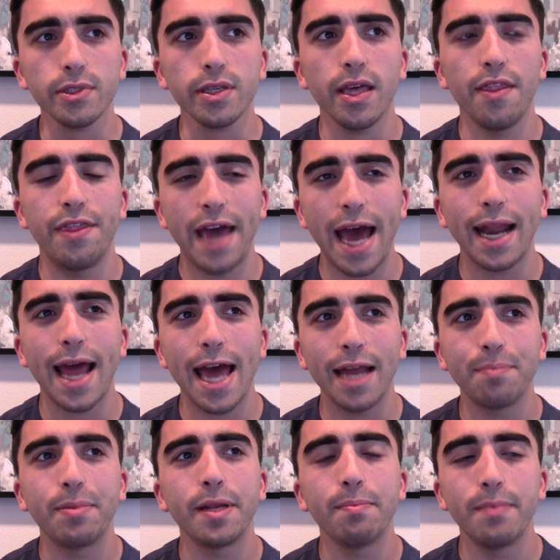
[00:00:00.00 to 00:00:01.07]
That
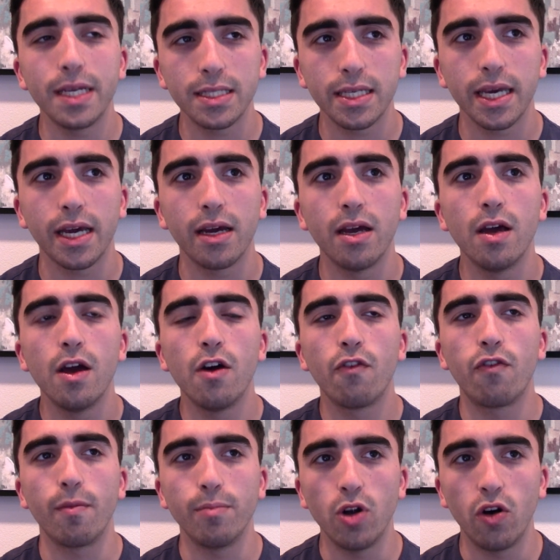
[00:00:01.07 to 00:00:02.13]
had been missing
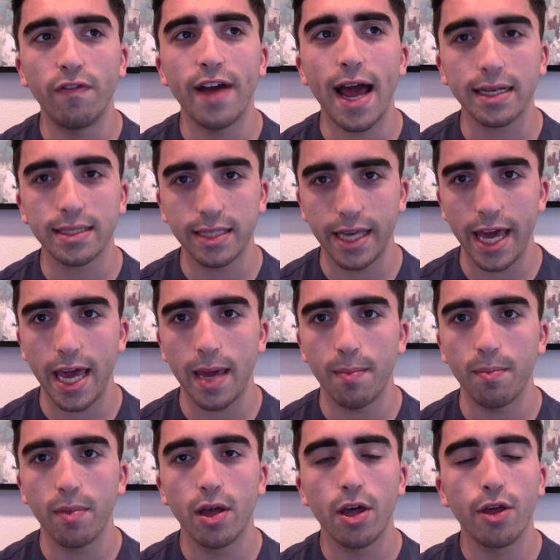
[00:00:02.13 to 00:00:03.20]
from Novak's
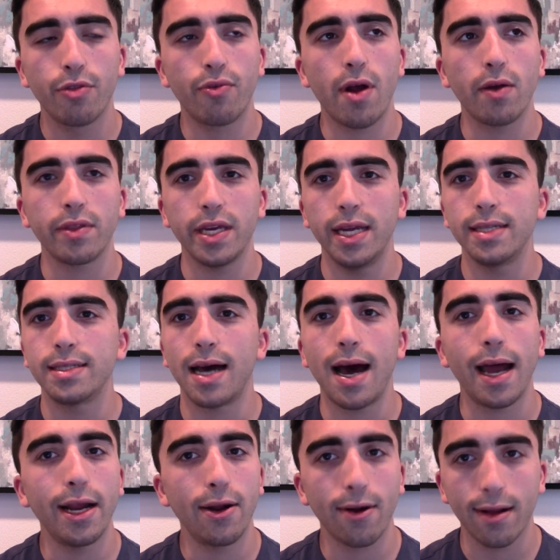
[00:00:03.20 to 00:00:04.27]
game throughout the
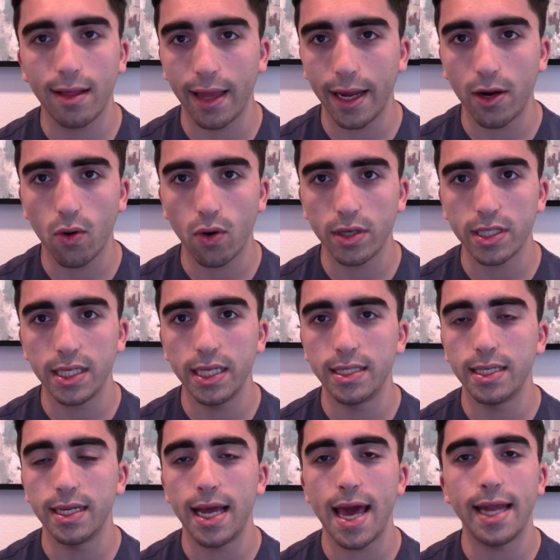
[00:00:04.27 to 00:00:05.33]
entire clay court
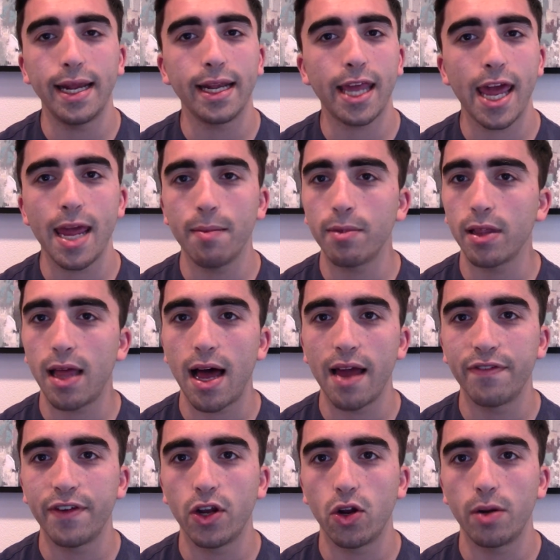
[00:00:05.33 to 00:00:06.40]
season, and it came
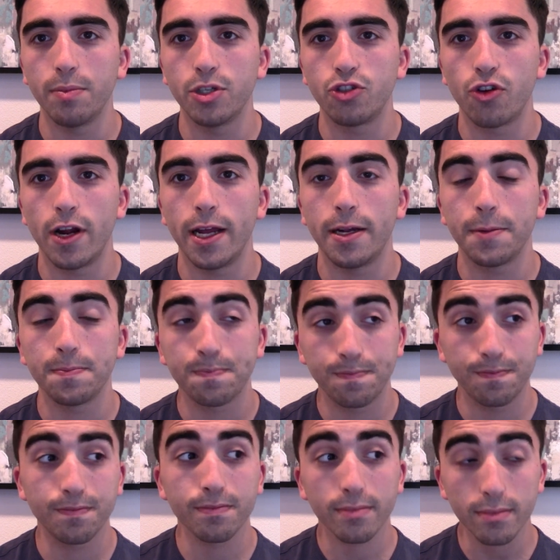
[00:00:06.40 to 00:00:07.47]
alive here in Madrid.
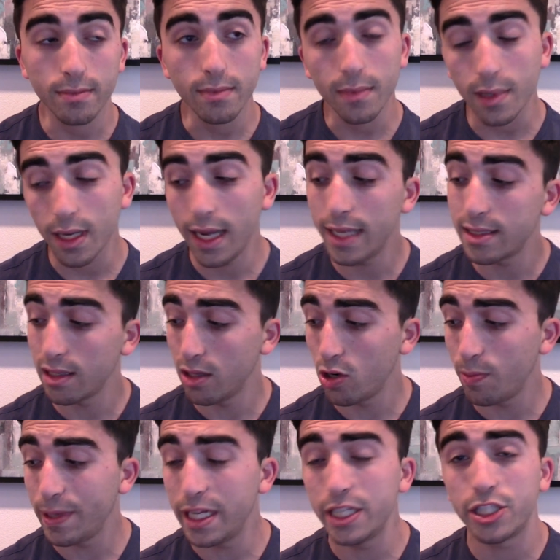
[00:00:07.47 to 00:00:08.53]
It's a little
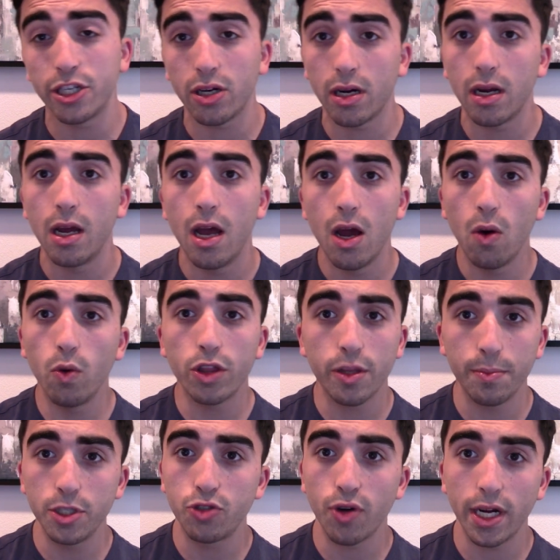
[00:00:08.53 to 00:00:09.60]
bit easier with the
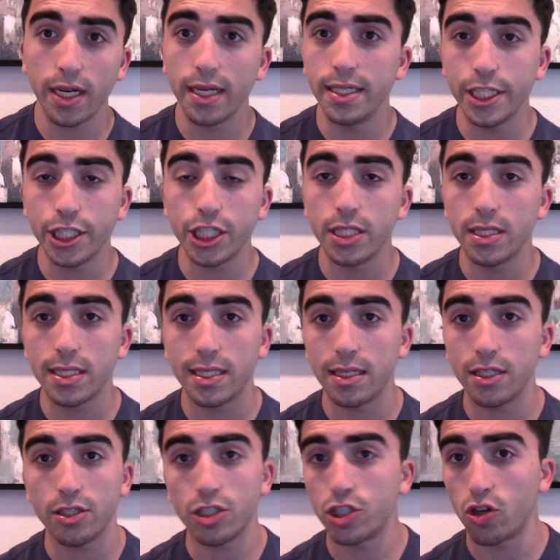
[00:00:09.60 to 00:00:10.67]
Madrid conditions
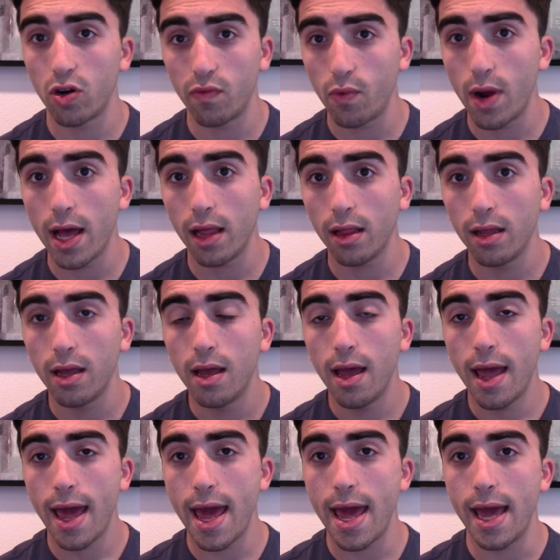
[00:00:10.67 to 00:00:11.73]
to serve well
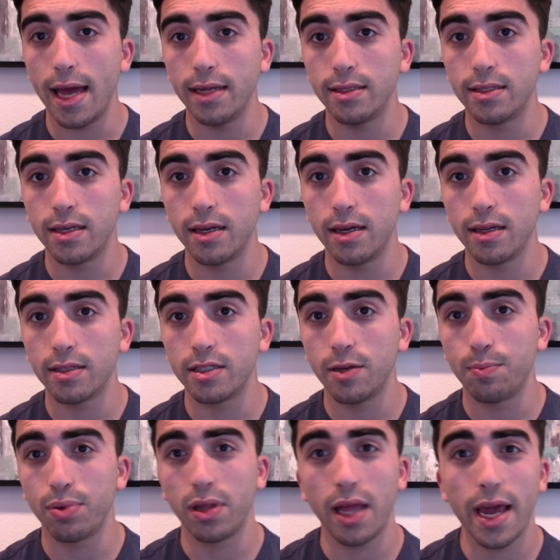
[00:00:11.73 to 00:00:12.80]
and to
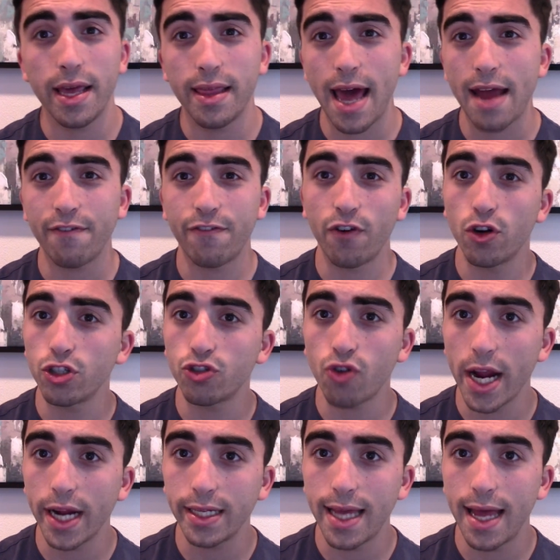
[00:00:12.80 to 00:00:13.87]
play that first
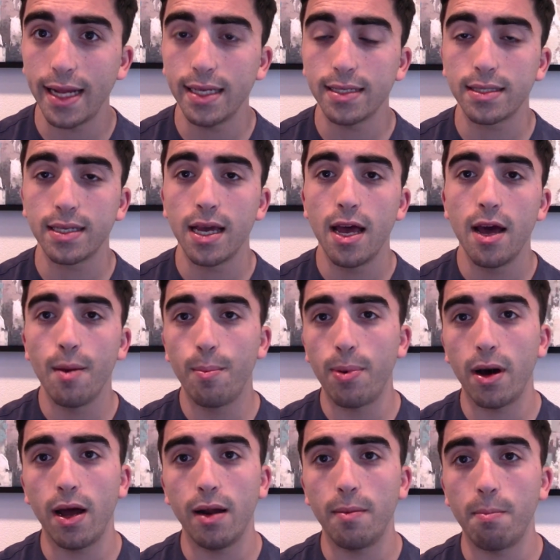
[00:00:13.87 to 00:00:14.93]
strike tennis,
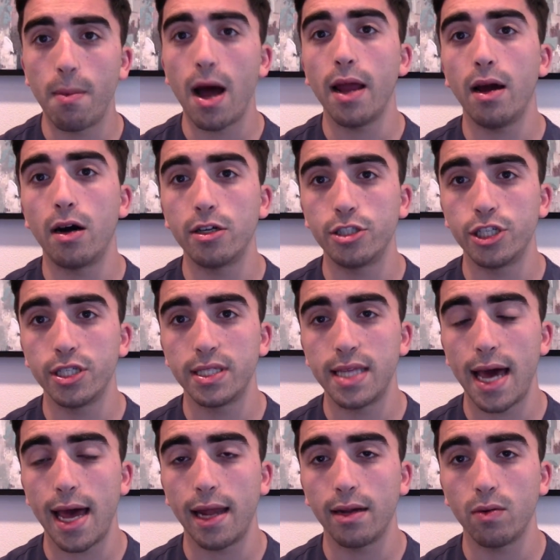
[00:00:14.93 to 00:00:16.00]
but my hunch is
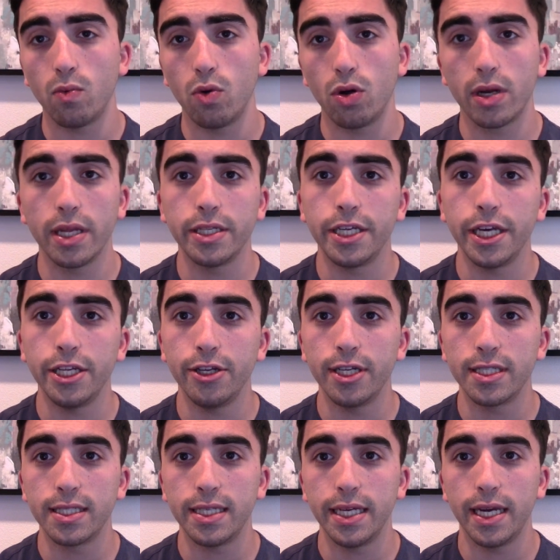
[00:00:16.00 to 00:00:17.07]
that we'll continue to
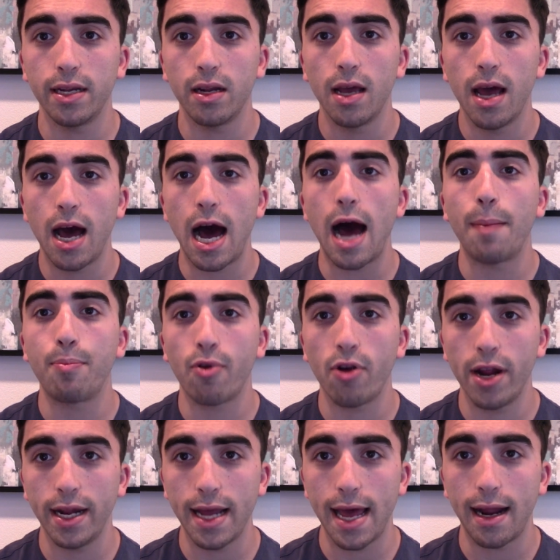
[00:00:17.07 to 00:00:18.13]
see it
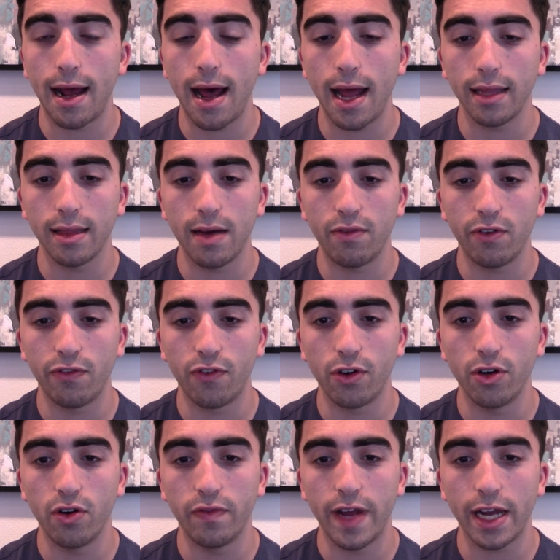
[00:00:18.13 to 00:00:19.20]
operate at a high level for
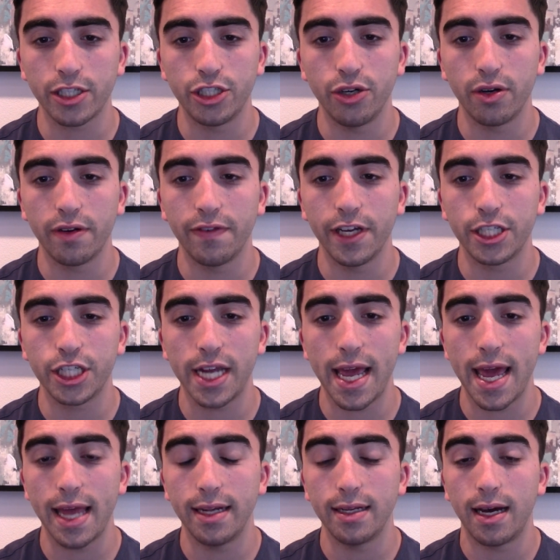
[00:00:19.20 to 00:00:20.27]
Novak Djokovic.
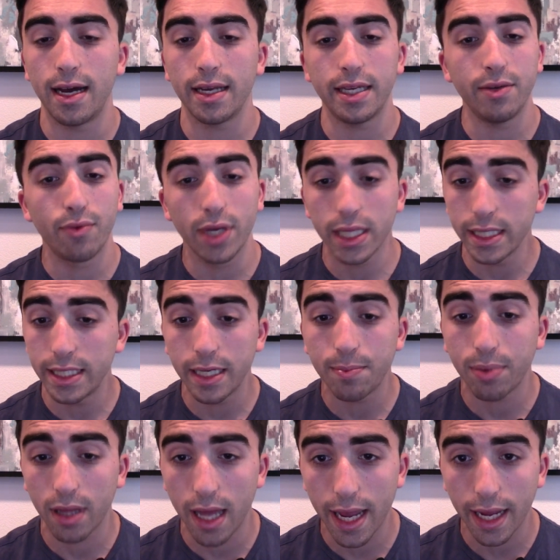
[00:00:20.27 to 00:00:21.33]
And he really did
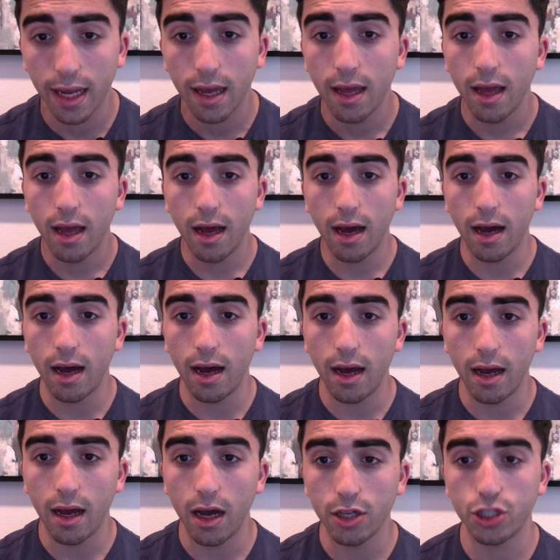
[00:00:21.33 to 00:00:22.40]
play
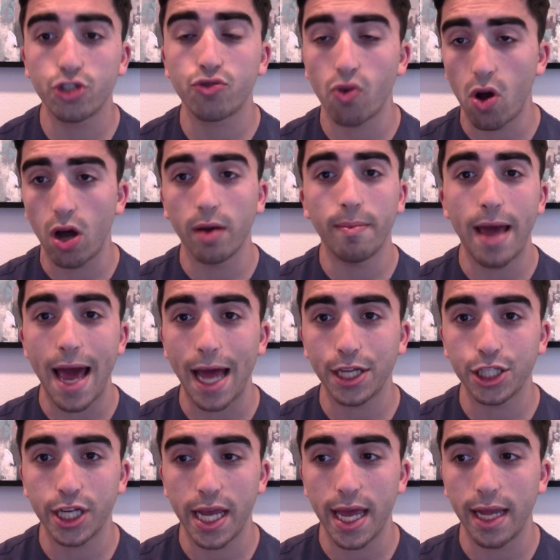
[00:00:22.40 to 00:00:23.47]
a strong
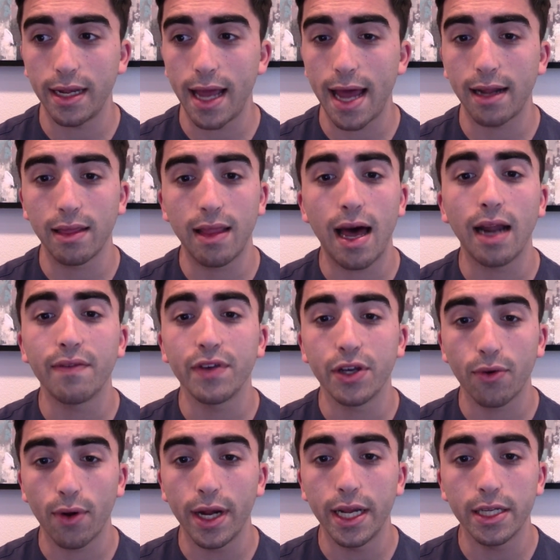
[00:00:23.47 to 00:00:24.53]
match and had a lot of
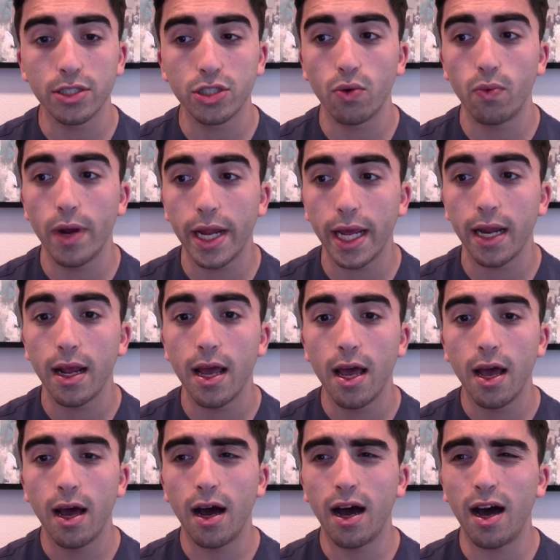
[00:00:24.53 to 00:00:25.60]
ingredients to win it,
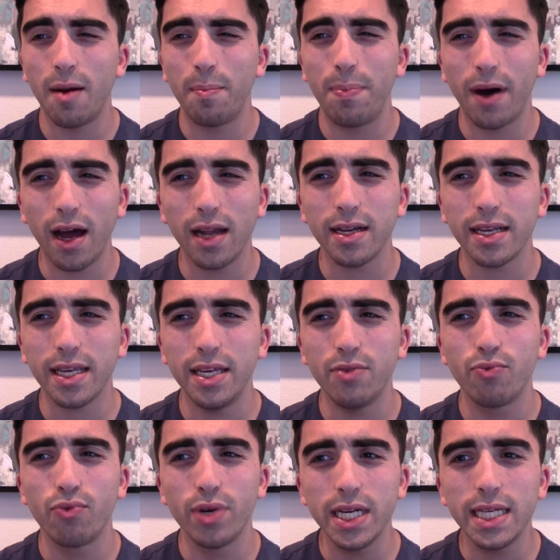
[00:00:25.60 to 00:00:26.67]
but he
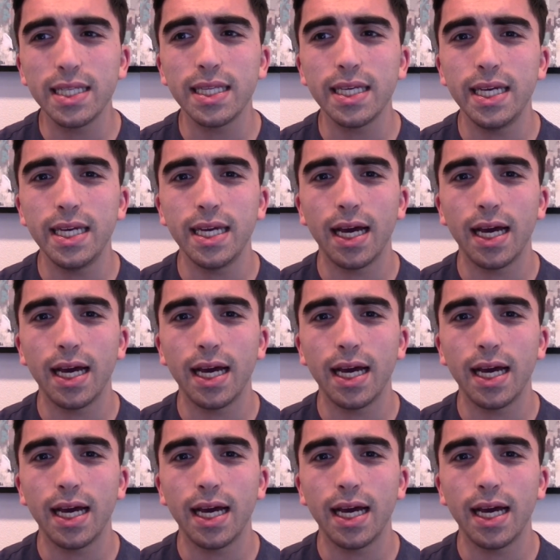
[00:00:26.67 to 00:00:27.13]
really,